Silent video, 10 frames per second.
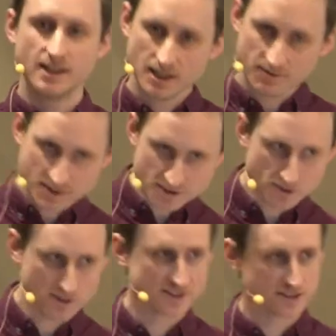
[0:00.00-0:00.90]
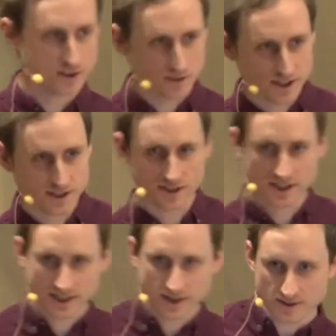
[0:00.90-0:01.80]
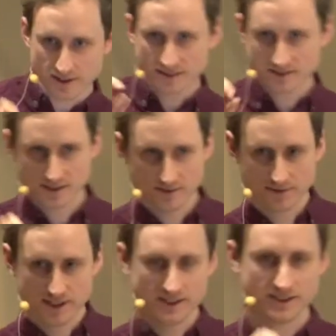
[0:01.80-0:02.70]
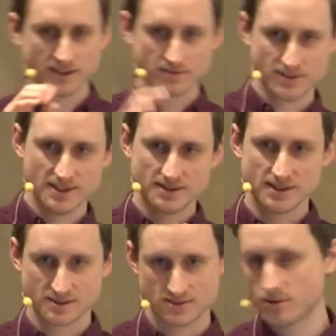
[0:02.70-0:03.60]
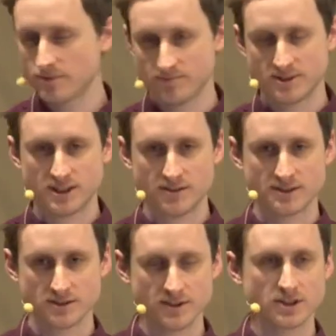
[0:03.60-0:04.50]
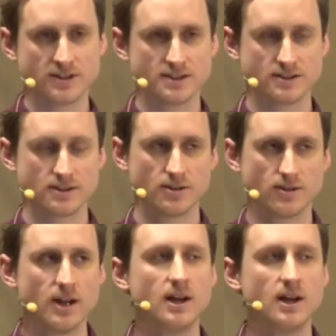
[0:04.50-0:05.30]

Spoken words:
If you're scrolling slowly and you're clicking things and you're finding that this sort of material is of interest to you,